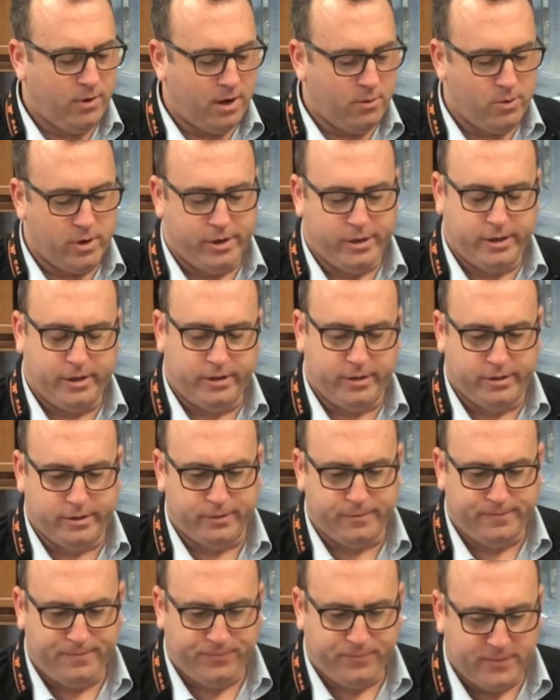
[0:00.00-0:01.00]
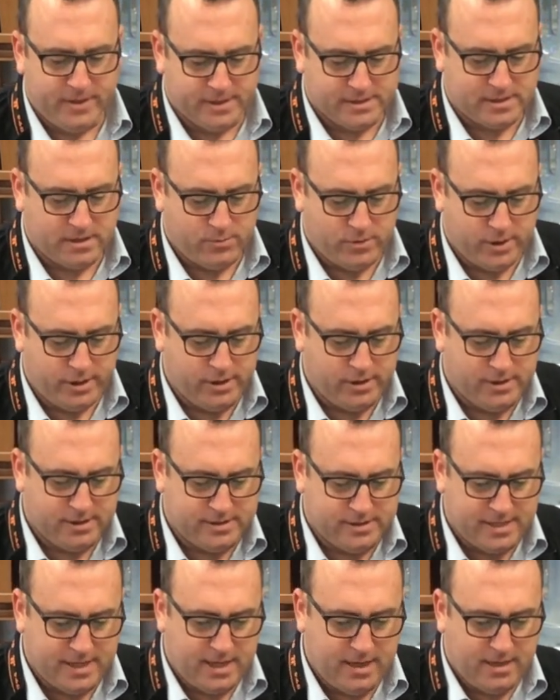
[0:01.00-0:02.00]
what I want you to do is I want you
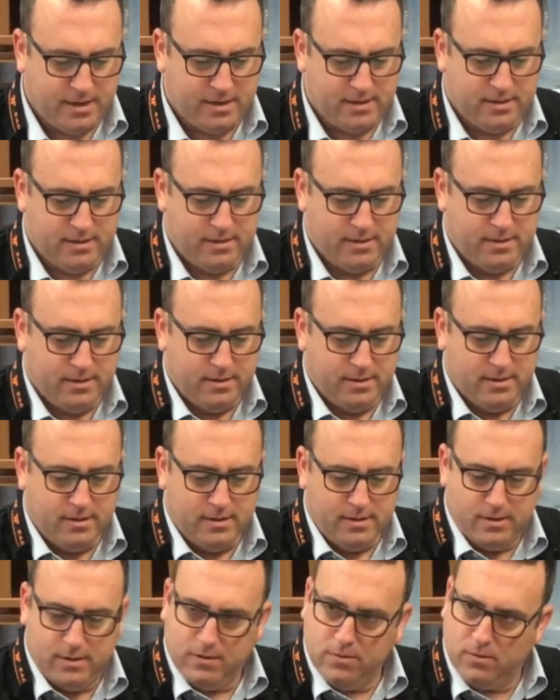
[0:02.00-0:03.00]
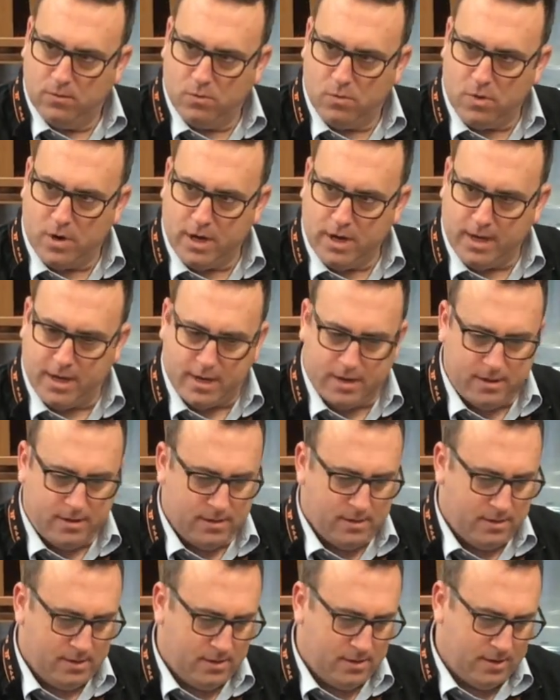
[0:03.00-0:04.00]
to take one end
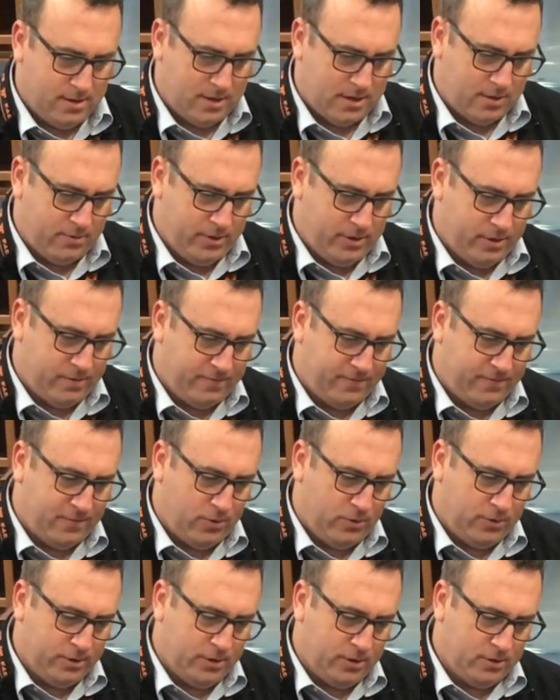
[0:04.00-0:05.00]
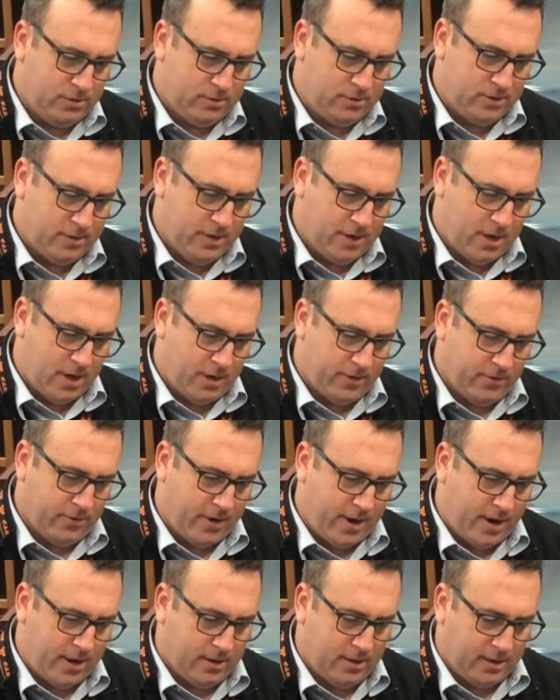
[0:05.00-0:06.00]
and I want you to fold it to the other
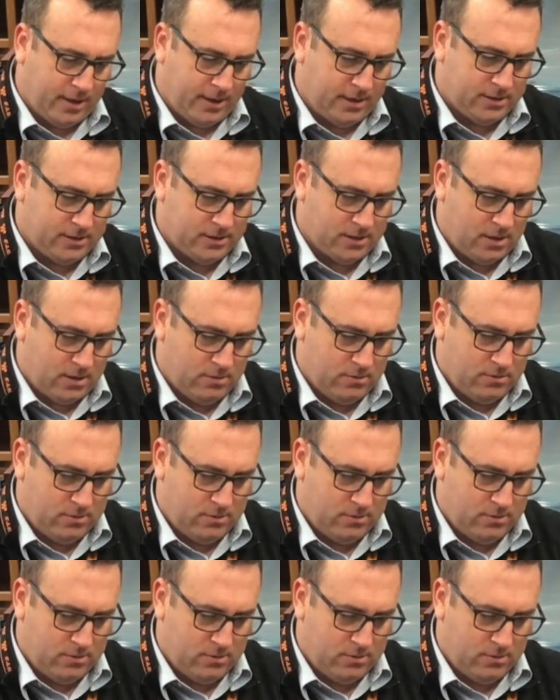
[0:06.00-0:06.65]
end like so.